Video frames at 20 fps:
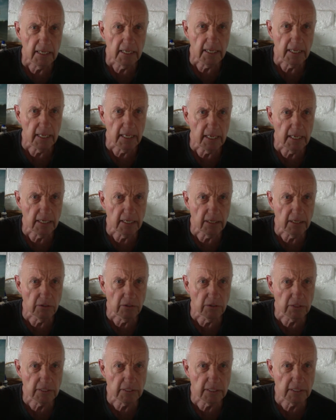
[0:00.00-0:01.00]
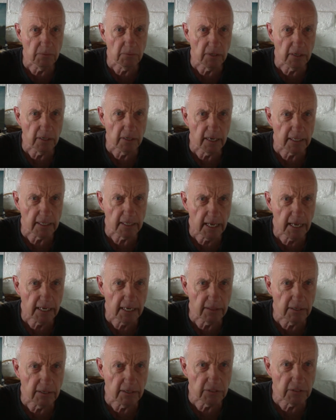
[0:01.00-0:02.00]
it looked somewhat like that, and
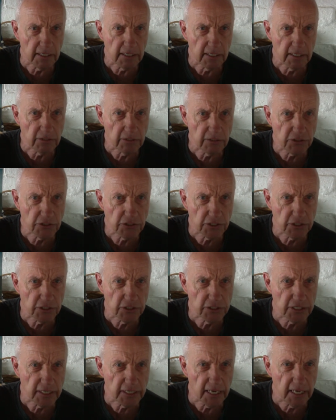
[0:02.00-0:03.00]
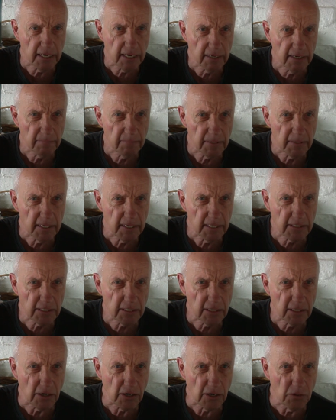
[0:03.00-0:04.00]
there's the little church again. It's
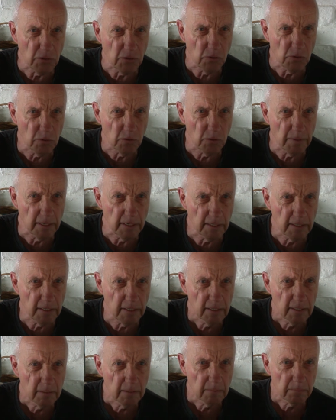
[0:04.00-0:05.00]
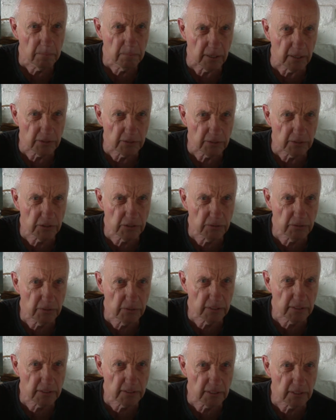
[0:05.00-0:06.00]
got Norman parts to
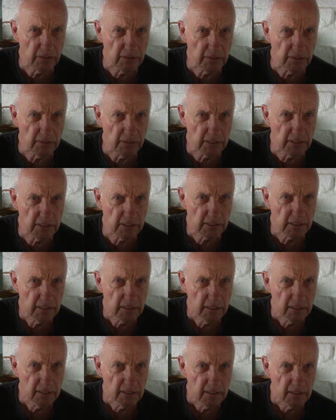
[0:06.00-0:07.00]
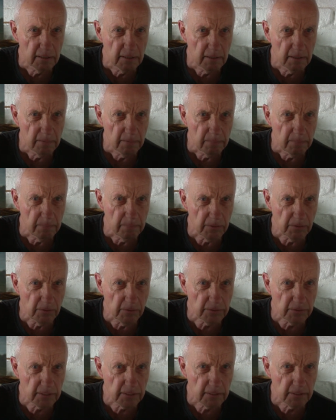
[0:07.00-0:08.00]
it, so it's
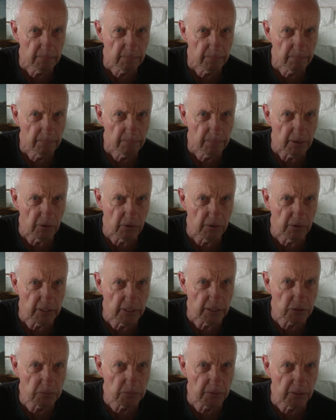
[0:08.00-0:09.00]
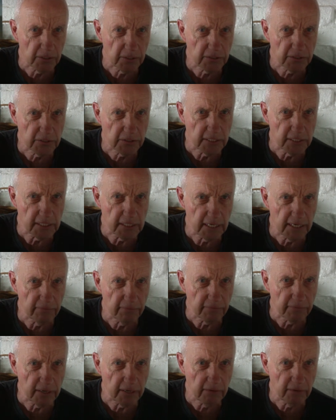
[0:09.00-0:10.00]
built earliest parts in the
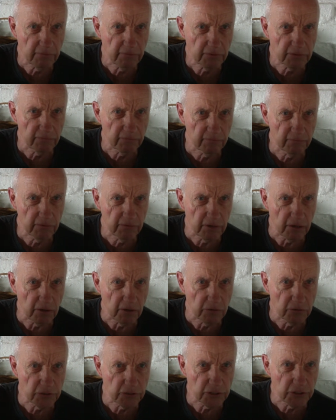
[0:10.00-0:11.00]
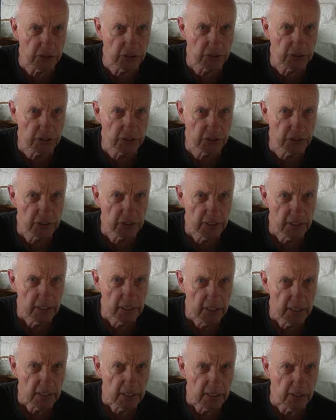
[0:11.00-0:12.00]
1100s, a very old church.
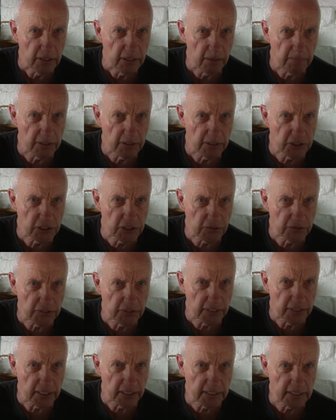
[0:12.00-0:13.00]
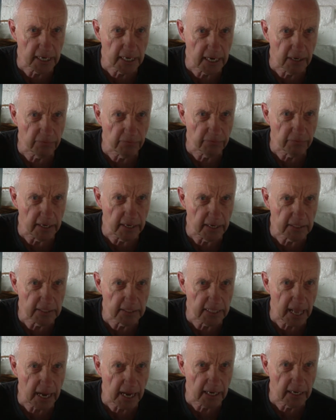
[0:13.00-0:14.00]
Not much else in the town that is
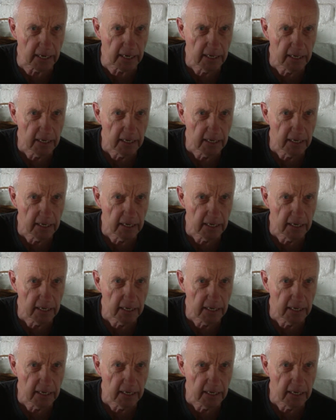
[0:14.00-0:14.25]
that